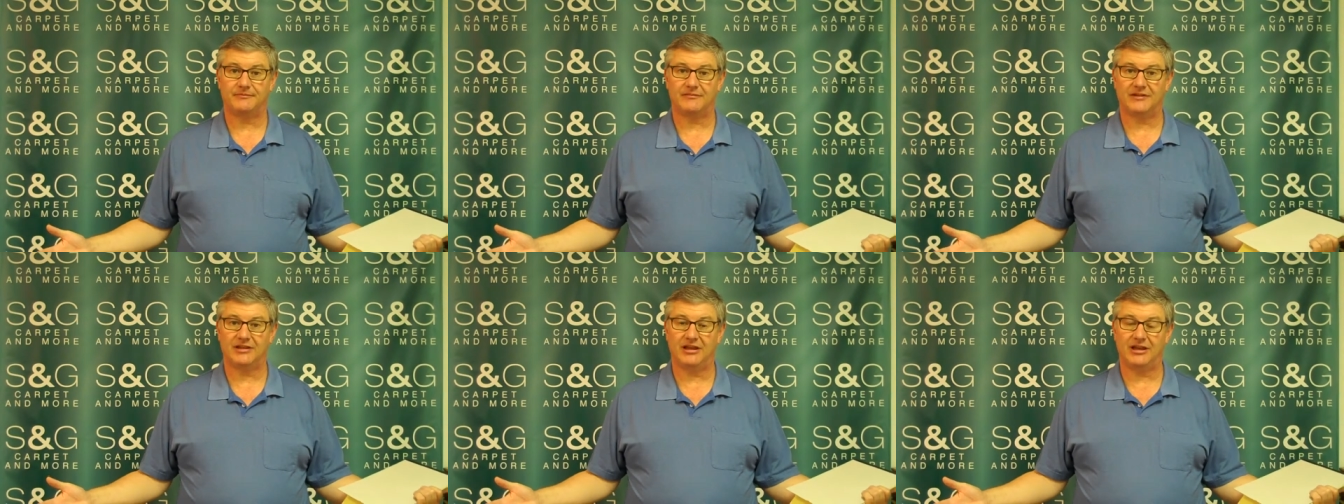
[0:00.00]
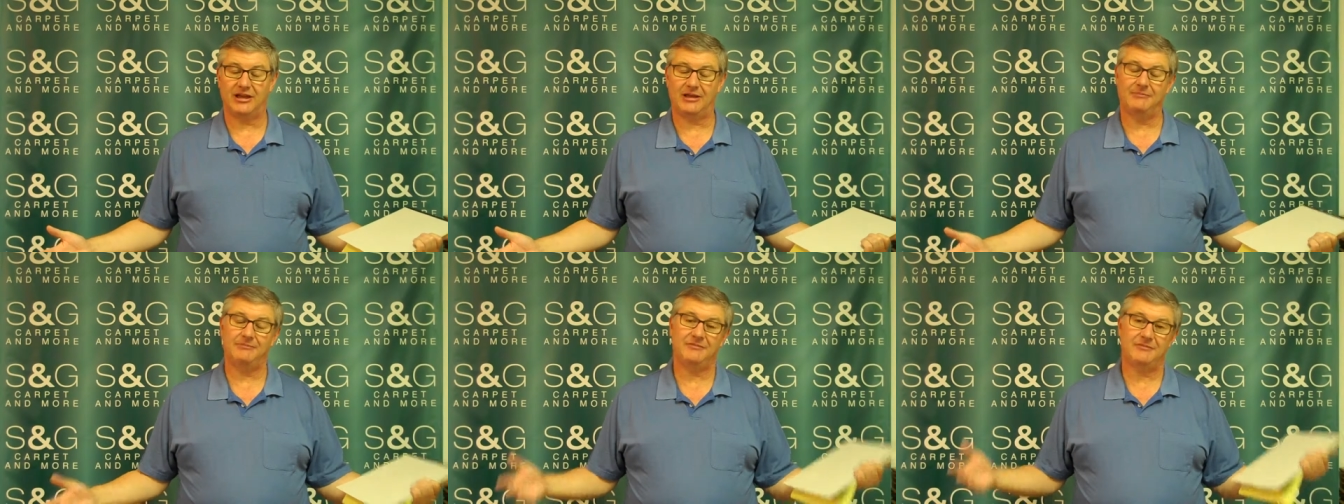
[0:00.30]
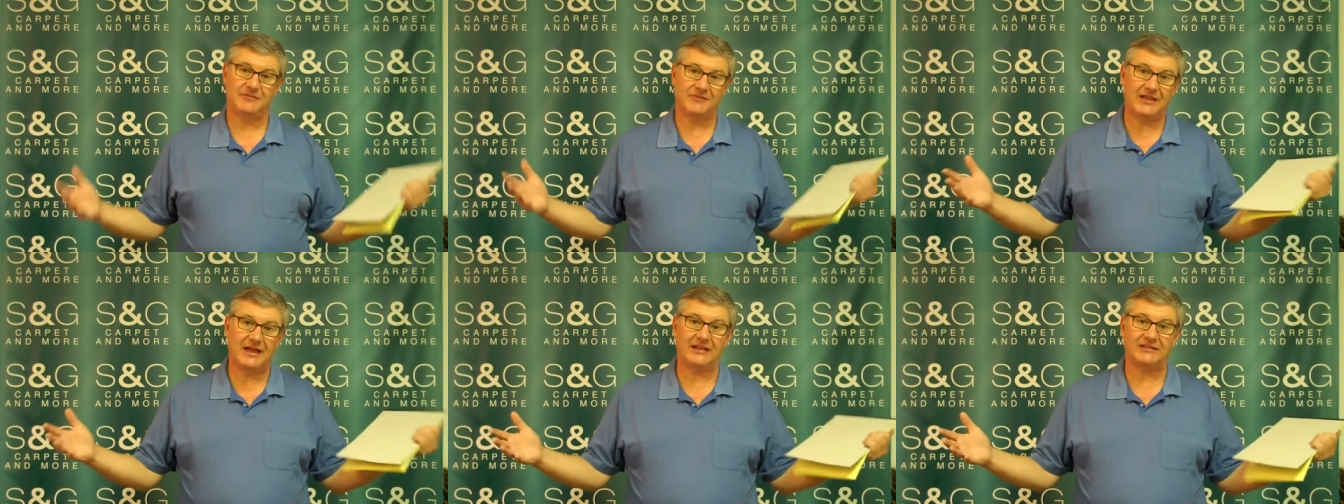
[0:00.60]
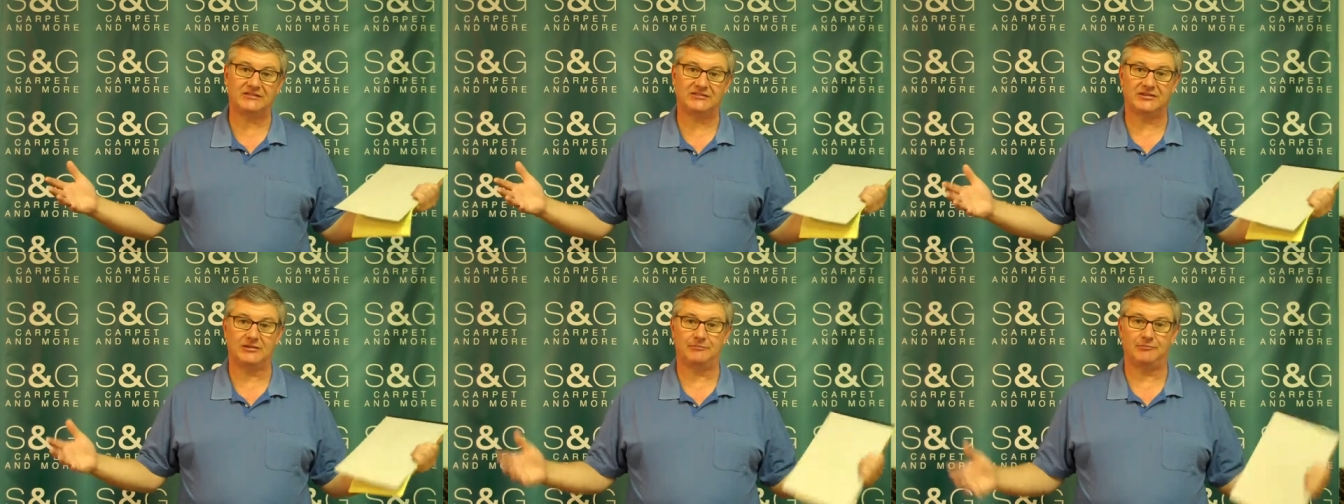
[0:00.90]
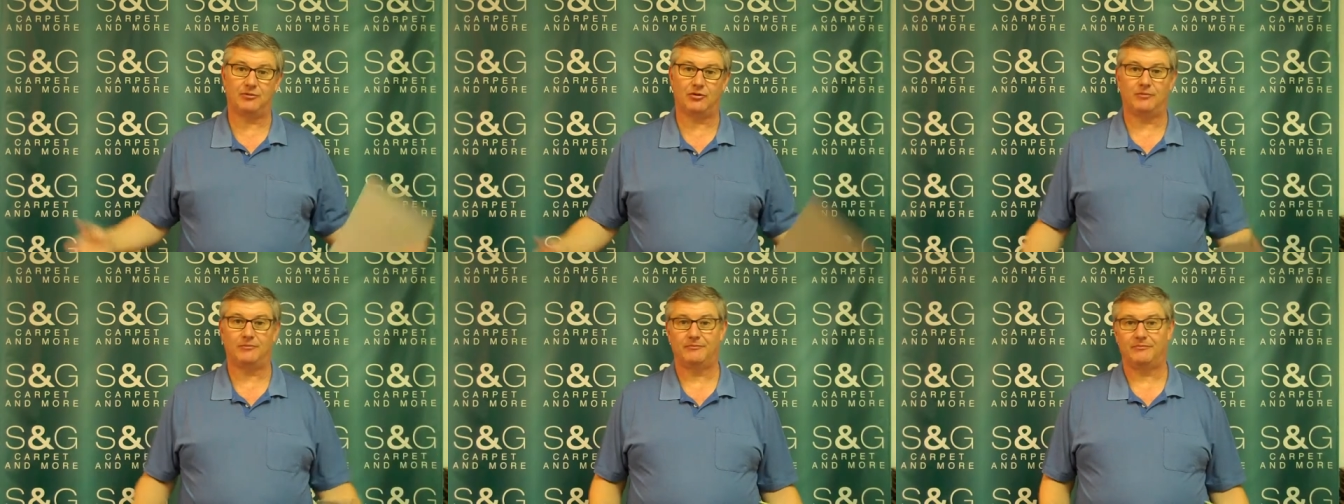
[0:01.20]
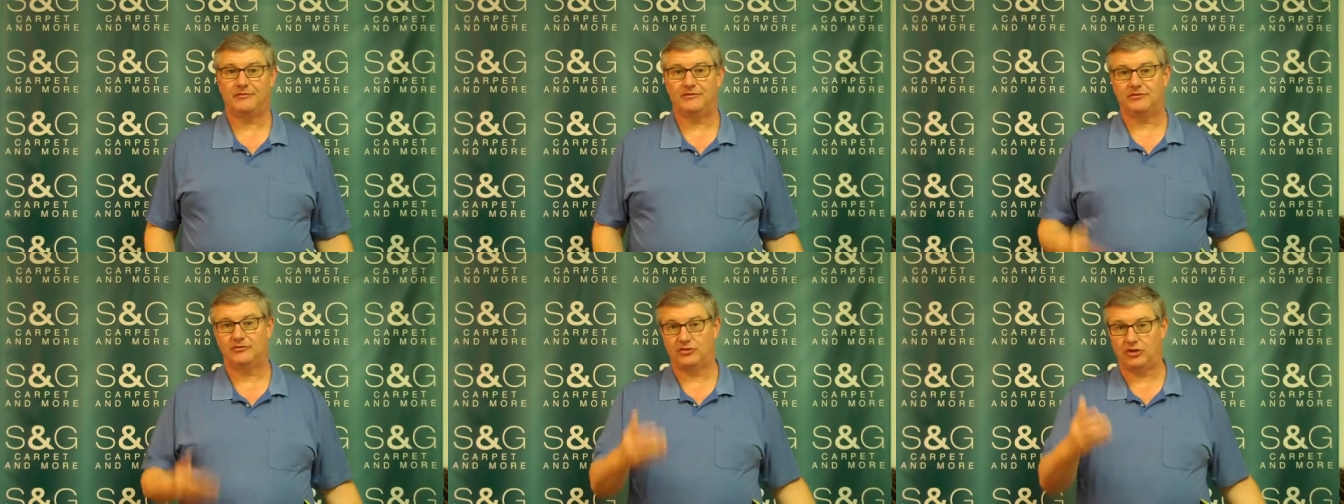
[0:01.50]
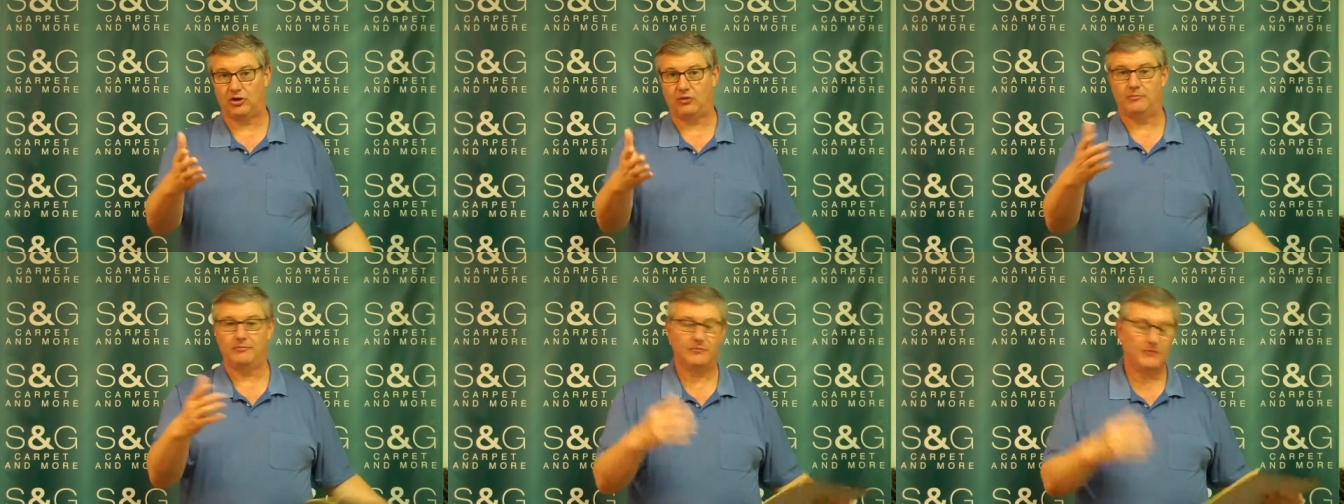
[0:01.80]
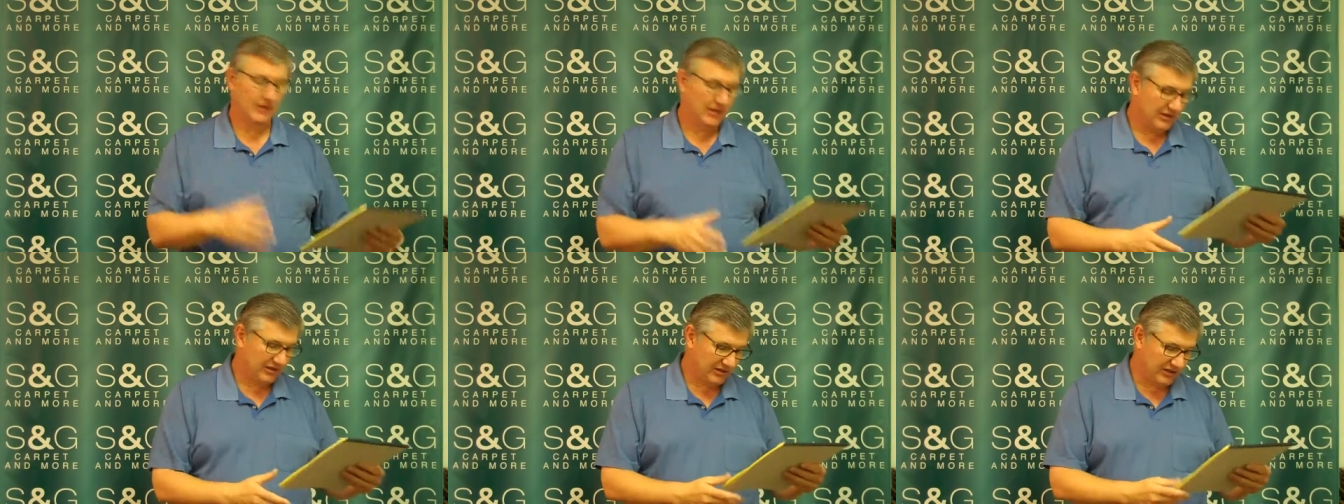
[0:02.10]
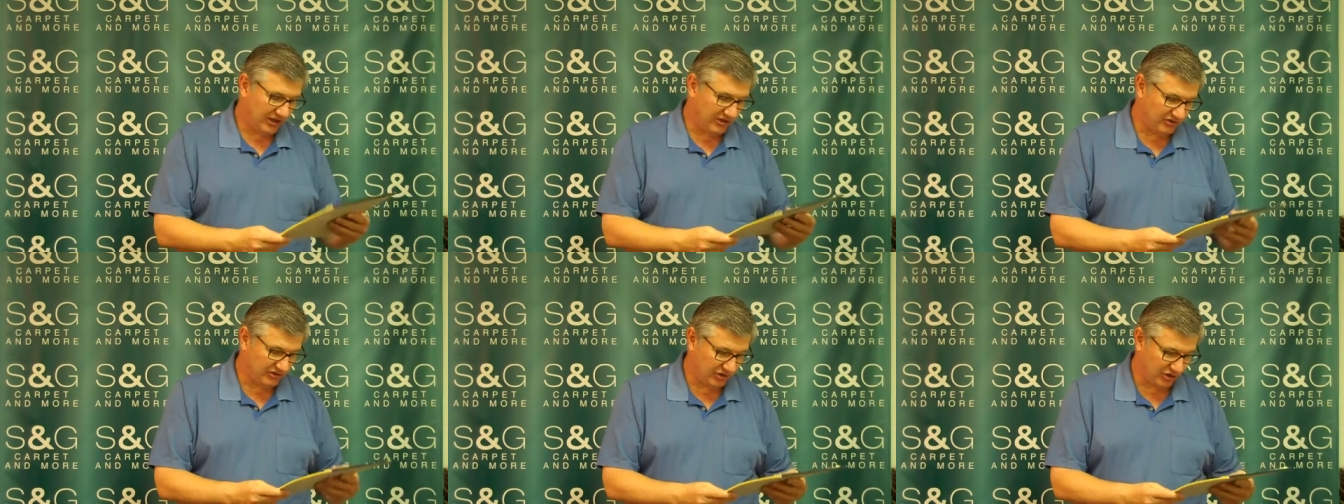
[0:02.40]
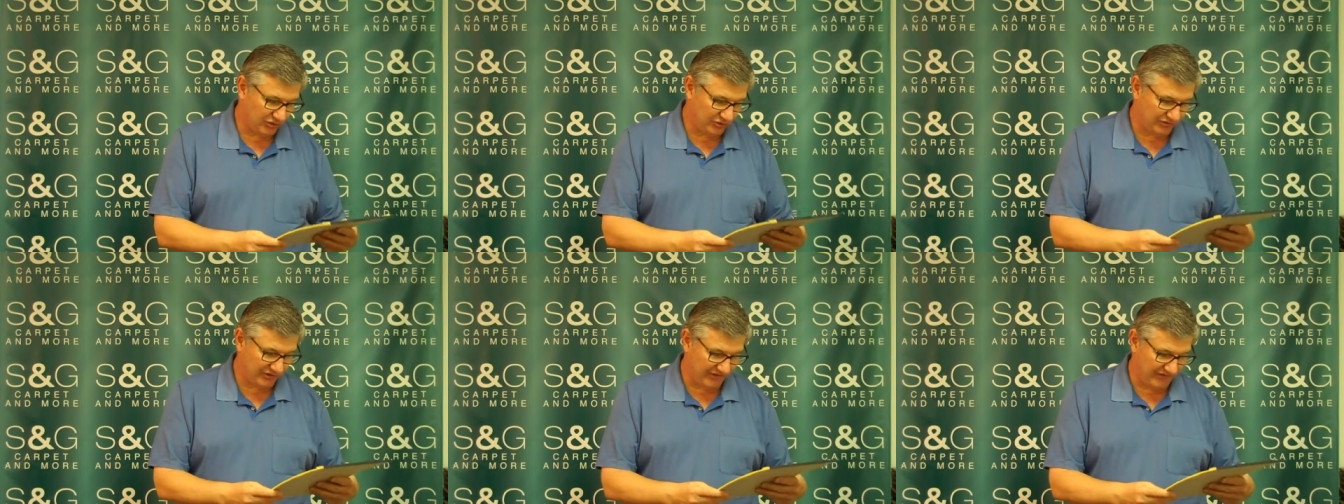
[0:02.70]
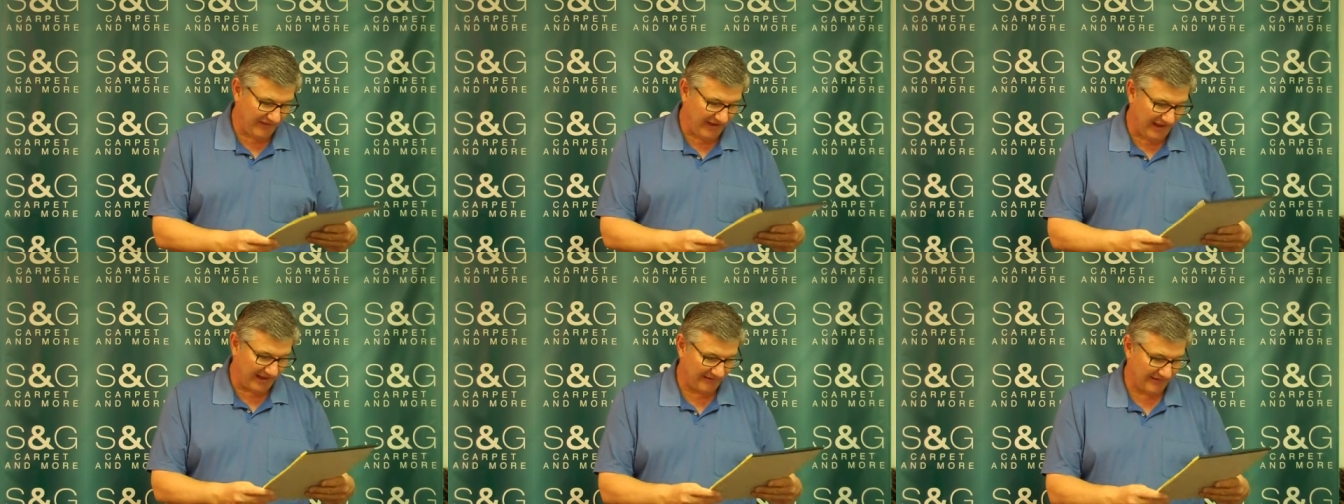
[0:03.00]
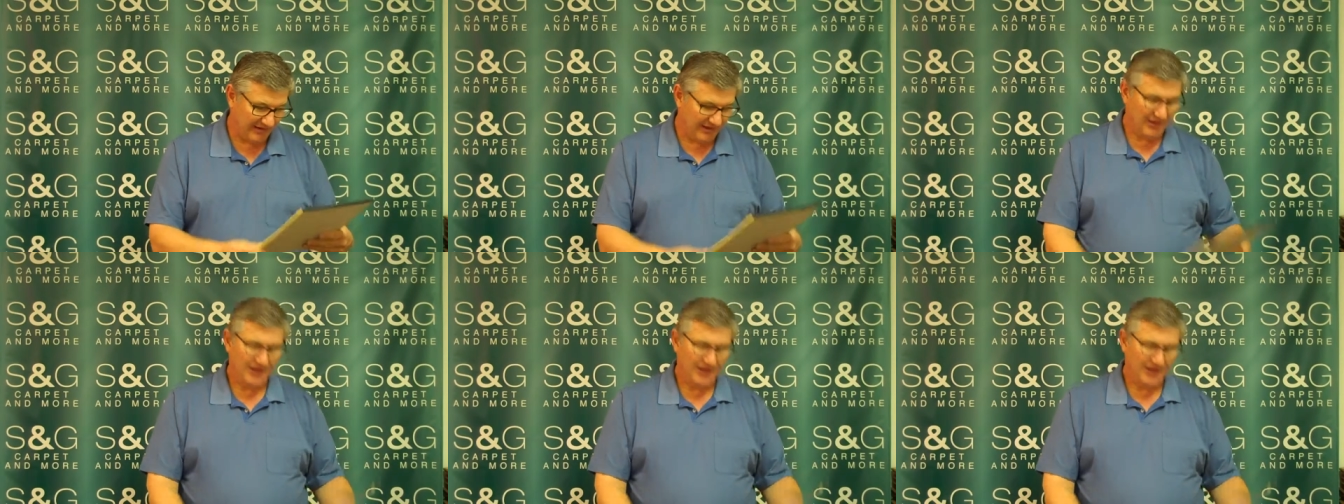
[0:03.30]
Okay, that's simple. So, case closed on that.